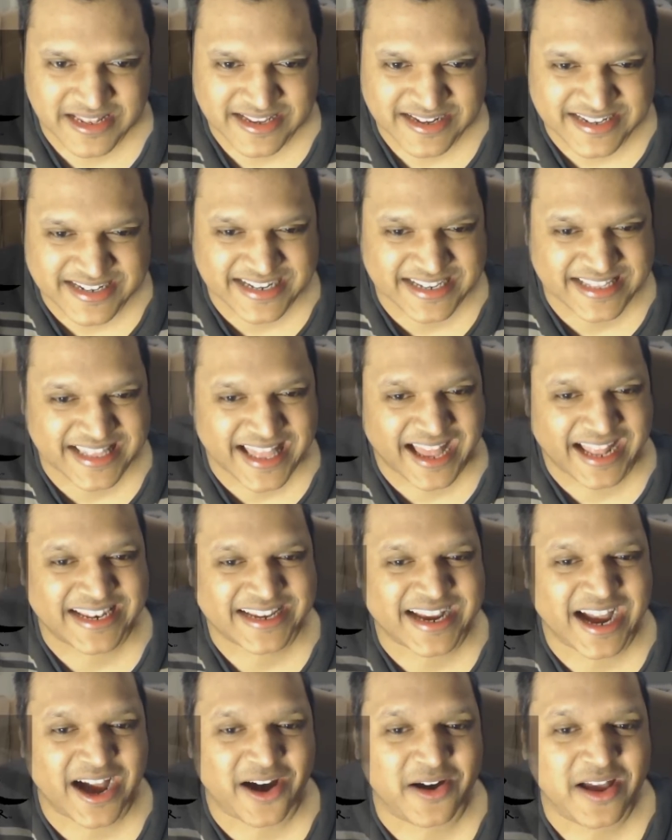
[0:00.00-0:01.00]
Look at that.
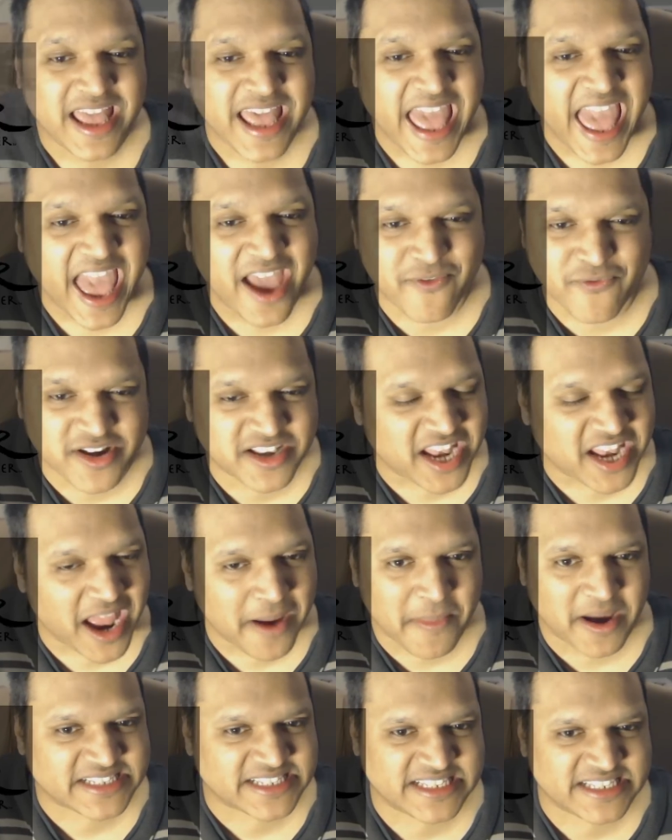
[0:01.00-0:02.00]
Look how every
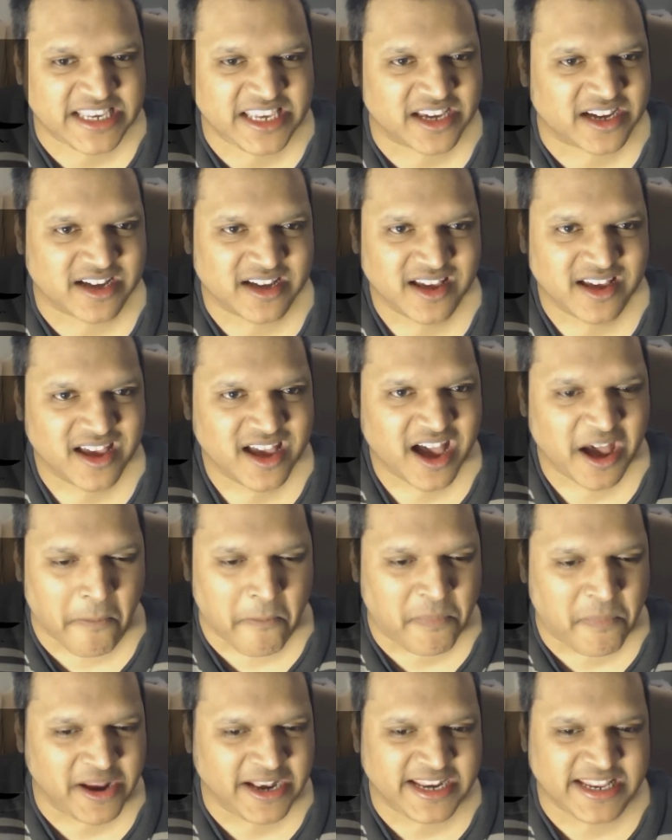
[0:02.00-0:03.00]
time I see her, her
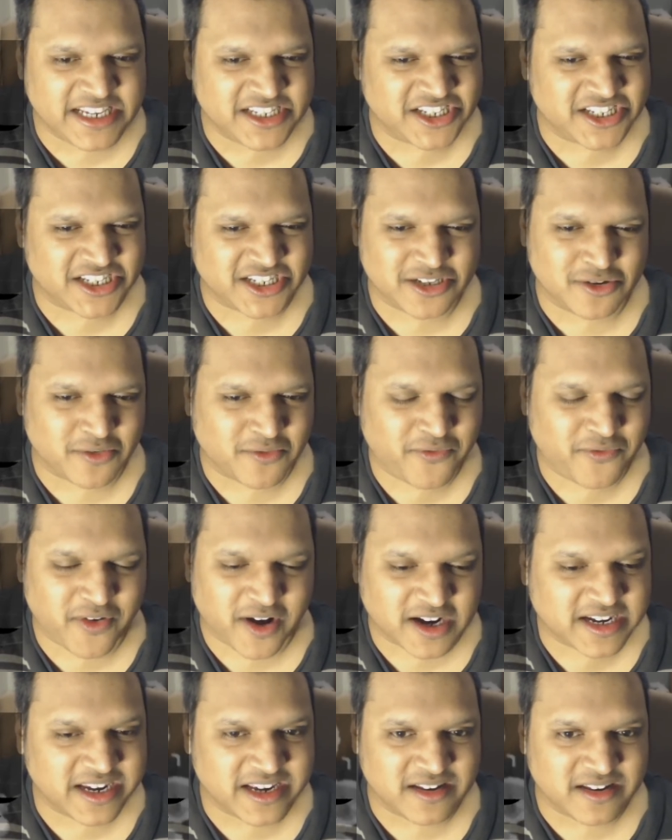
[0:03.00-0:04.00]
abilities just look
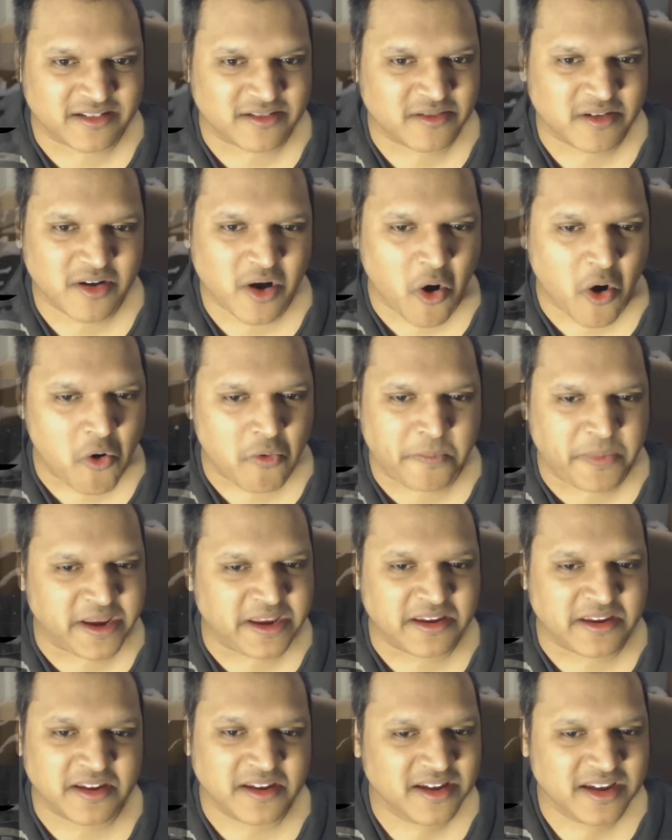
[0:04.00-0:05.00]
fucking
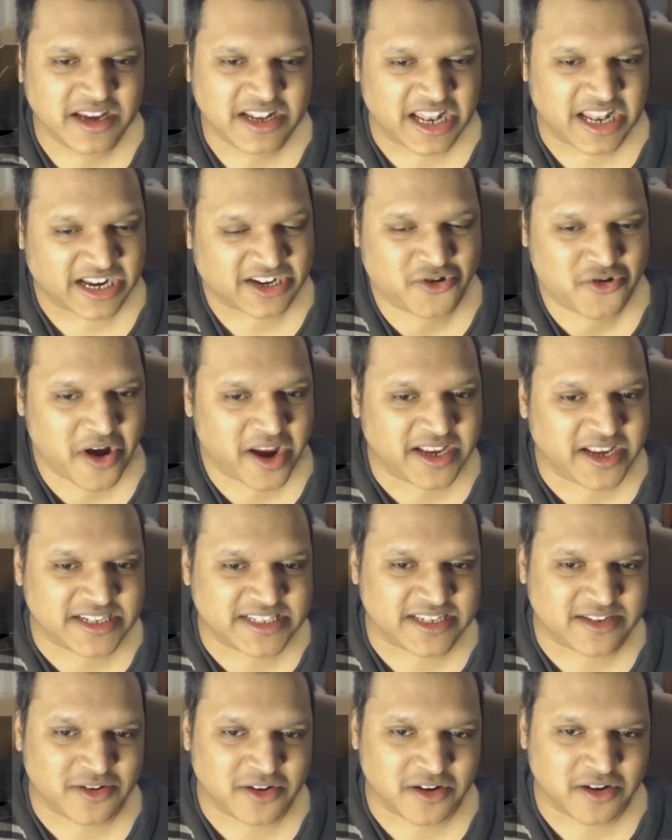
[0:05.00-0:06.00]
OP. Like
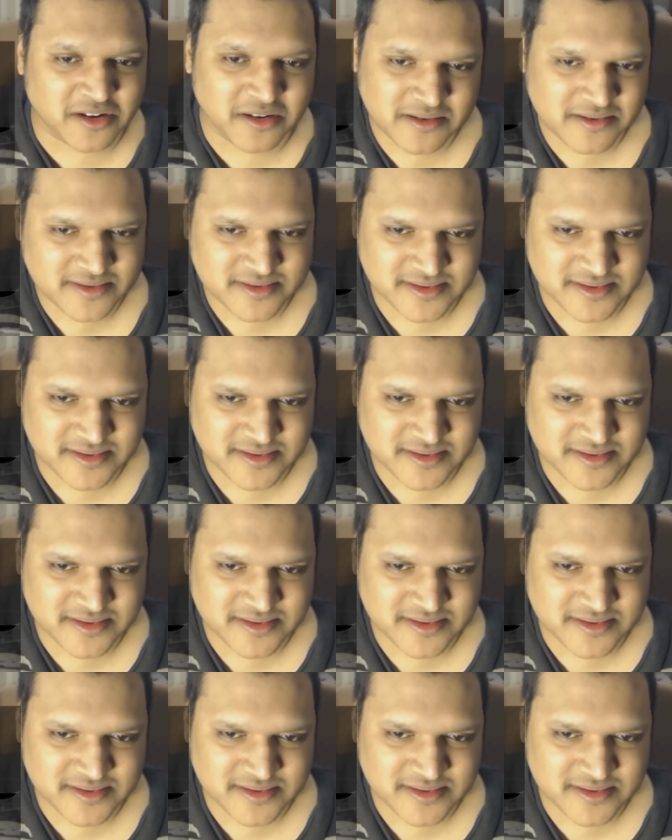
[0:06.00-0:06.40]
crazy good.